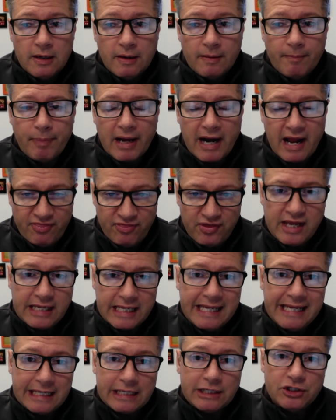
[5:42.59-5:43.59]
but I think
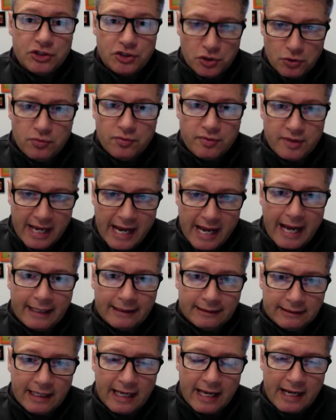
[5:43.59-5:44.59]
he can do that,
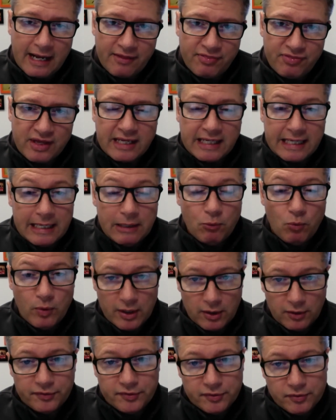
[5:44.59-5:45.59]
and I think he
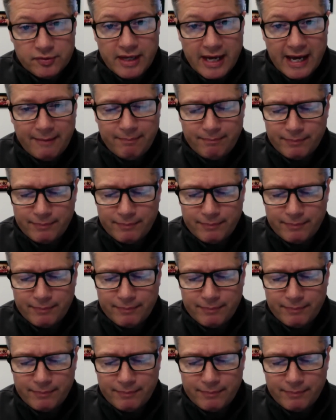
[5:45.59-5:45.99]
will do that.